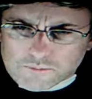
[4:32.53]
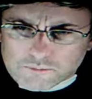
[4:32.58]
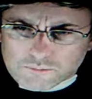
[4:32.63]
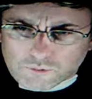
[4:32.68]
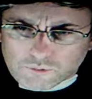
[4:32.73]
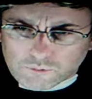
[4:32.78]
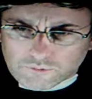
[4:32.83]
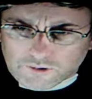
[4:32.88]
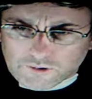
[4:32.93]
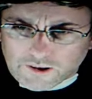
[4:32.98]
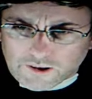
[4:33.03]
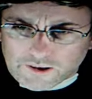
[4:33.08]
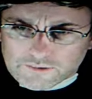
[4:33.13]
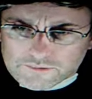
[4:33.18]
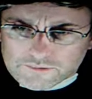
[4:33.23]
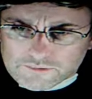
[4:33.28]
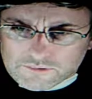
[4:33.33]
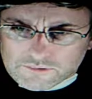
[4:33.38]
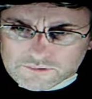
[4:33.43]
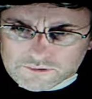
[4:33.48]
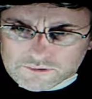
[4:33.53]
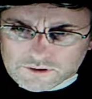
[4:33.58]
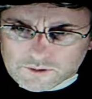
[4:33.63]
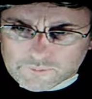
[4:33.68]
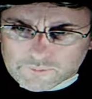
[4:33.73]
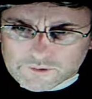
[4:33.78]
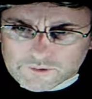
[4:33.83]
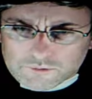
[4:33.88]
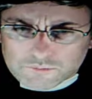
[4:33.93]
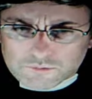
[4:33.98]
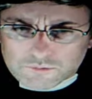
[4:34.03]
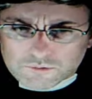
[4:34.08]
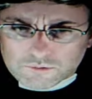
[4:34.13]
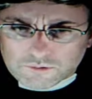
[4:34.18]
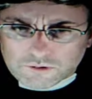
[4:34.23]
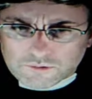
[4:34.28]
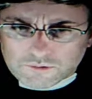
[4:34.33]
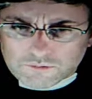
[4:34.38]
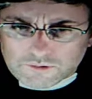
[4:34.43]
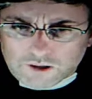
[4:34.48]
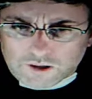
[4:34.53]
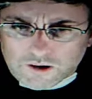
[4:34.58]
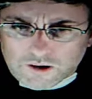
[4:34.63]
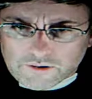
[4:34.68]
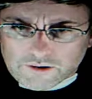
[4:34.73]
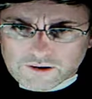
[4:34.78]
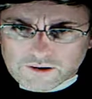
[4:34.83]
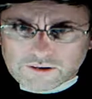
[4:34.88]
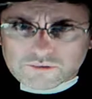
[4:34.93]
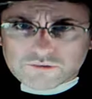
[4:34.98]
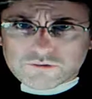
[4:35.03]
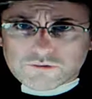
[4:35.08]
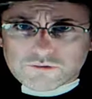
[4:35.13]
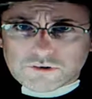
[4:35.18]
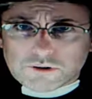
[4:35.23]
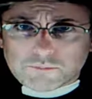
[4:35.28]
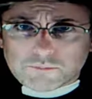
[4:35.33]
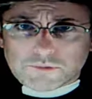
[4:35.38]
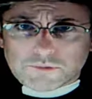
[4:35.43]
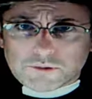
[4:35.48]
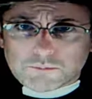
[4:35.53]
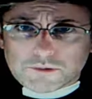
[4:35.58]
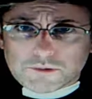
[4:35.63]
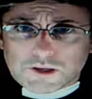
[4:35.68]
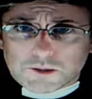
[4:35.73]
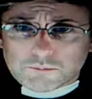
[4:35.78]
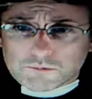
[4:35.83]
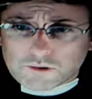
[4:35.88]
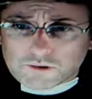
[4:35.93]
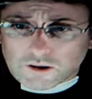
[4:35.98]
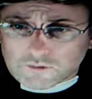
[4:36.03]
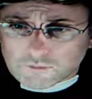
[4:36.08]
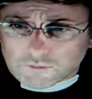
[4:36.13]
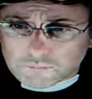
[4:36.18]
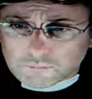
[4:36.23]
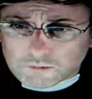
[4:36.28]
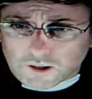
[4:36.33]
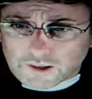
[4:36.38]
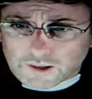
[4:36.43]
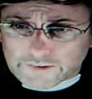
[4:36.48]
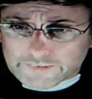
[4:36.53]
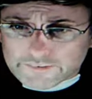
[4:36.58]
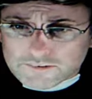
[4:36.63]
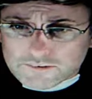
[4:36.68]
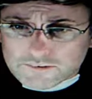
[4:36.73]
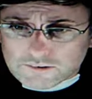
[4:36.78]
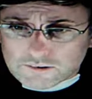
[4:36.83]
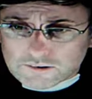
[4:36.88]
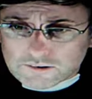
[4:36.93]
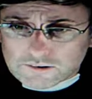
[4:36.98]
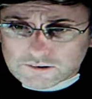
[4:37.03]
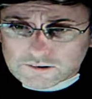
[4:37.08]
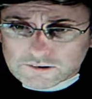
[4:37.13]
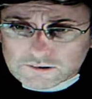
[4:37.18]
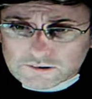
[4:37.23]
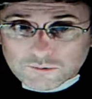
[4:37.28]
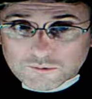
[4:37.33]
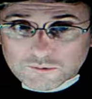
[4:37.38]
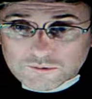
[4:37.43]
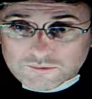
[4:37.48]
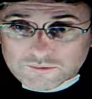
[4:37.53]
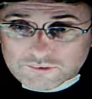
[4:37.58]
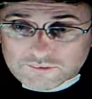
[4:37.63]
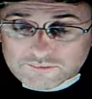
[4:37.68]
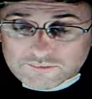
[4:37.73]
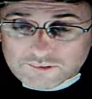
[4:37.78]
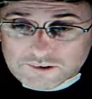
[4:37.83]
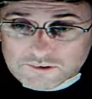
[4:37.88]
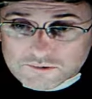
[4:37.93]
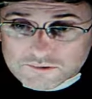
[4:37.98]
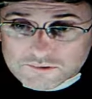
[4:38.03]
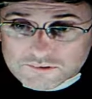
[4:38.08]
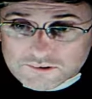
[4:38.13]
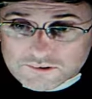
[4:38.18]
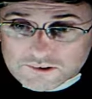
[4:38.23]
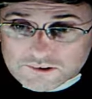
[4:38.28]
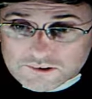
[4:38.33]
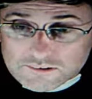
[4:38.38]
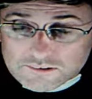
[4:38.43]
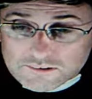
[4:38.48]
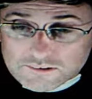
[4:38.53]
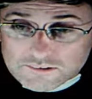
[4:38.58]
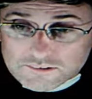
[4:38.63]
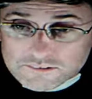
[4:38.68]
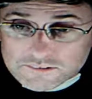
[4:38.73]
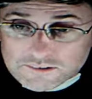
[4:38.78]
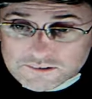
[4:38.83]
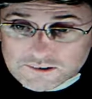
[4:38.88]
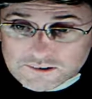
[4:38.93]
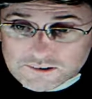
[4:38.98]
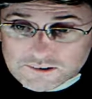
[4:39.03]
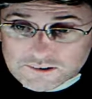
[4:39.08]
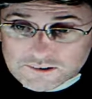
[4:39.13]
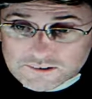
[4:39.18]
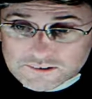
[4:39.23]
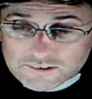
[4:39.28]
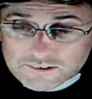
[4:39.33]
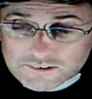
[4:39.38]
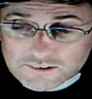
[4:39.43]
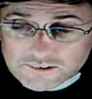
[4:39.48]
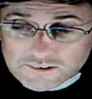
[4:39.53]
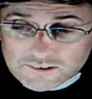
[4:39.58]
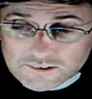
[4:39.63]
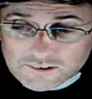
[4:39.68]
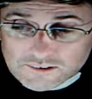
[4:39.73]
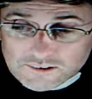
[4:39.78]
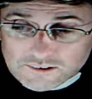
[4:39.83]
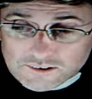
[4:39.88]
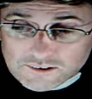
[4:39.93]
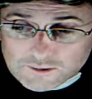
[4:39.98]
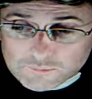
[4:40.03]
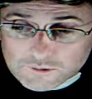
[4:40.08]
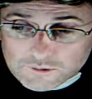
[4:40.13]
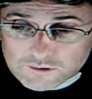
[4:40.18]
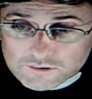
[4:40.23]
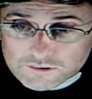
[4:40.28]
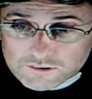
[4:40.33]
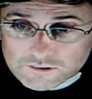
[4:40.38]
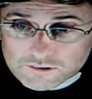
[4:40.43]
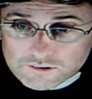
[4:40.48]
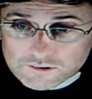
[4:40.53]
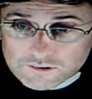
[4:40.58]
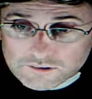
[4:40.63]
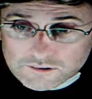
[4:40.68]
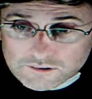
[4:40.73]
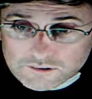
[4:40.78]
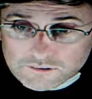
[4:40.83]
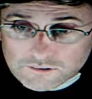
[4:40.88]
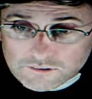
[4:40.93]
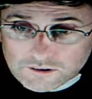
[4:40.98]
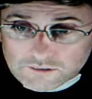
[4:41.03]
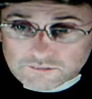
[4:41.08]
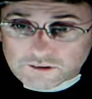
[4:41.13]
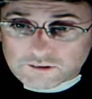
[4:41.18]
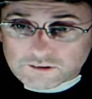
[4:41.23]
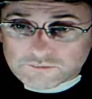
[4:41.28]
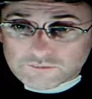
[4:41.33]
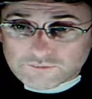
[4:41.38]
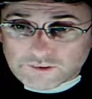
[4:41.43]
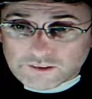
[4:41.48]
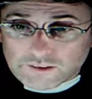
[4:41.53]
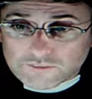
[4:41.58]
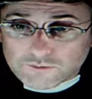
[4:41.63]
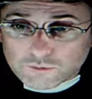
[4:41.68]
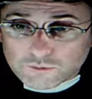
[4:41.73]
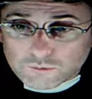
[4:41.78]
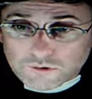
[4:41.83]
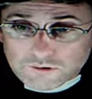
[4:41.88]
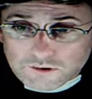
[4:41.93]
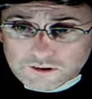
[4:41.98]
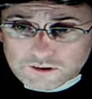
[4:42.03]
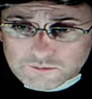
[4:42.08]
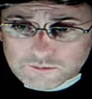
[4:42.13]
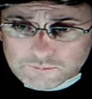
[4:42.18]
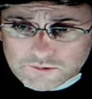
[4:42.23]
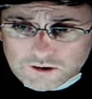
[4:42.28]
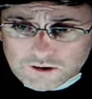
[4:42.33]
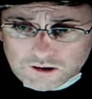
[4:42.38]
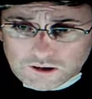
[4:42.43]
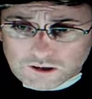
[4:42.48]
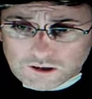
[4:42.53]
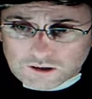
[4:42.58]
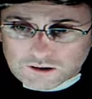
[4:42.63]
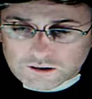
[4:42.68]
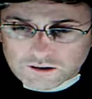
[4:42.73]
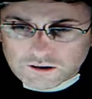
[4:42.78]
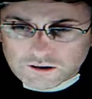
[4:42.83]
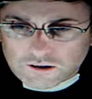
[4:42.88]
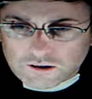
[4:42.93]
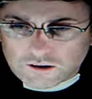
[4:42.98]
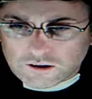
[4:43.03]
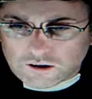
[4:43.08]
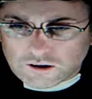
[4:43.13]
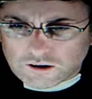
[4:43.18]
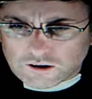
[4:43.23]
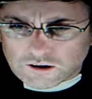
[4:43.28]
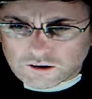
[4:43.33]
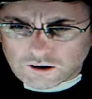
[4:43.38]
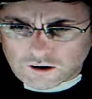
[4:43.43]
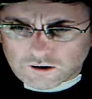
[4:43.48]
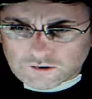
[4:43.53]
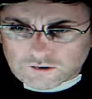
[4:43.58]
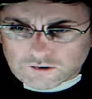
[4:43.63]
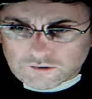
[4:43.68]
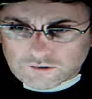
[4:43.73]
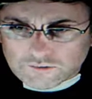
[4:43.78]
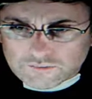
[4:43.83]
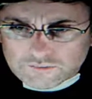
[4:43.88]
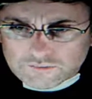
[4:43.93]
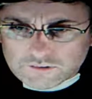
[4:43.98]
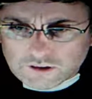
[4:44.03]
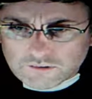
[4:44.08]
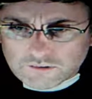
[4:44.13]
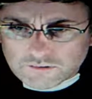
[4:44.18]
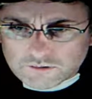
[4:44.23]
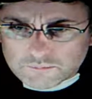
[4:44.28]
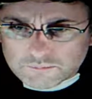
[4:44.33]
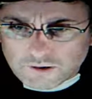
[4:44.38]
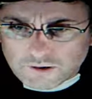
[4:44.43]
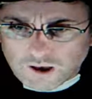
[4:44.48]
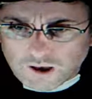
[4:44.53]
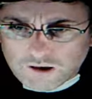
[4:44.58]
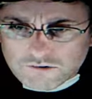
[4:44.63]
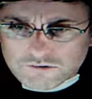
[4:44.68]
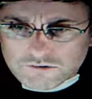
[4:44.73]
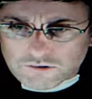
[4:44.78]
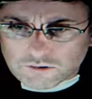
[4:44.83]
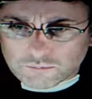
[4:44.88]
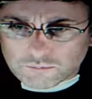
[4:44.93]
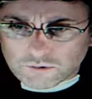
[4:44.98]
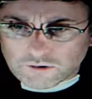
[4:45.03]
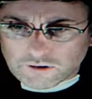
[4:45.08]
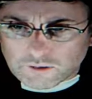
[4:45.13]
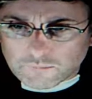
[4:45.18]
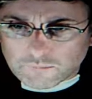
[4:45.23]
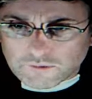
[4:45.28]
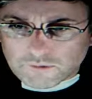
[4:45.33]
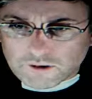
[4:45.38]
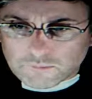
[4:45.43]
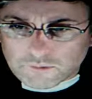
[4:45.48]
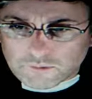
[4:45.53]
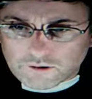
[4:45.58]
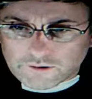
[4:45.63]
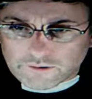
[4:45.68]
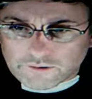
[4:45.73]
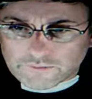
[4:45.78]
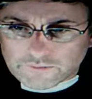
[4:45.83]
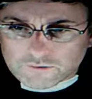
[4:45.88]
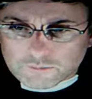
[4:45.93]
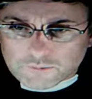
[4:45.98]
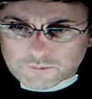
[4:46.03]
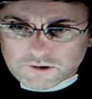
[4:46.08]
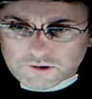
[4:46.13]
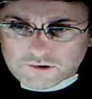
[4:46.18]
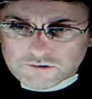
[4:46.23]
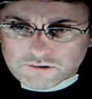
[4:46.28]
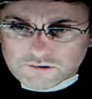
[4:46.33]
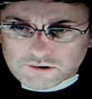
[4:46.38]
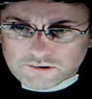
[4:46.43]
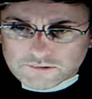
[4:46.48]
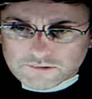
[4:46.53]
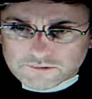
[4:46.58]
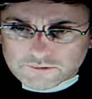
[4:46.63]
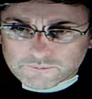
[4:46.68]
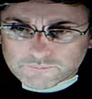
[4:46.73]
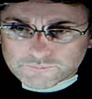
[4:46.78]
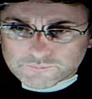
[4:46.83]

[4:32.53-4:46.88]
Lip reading: broadcast, this sermon, will go down in history and be beamed to other planets. If they do see it, they'll see about how faithful one can be on Earth, and how compassionate one can be about other species.